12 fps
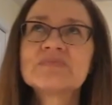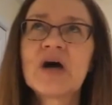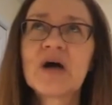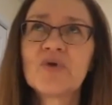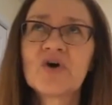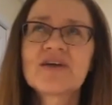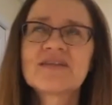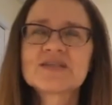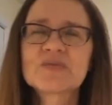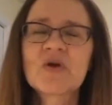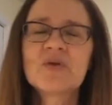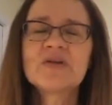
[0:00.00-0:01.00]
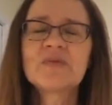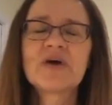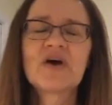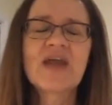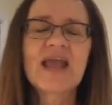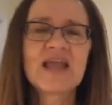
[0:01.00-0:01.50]
a book that's probably
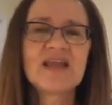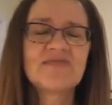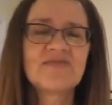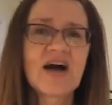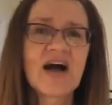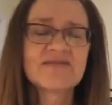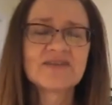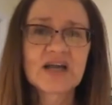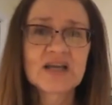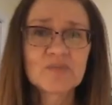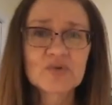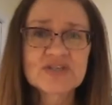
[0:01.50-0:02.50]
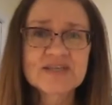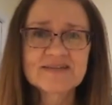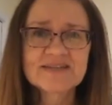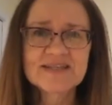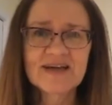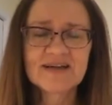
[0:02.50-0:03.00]
about
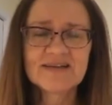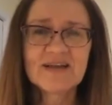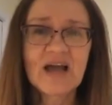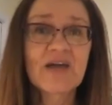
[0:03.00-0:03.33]
85–90% done.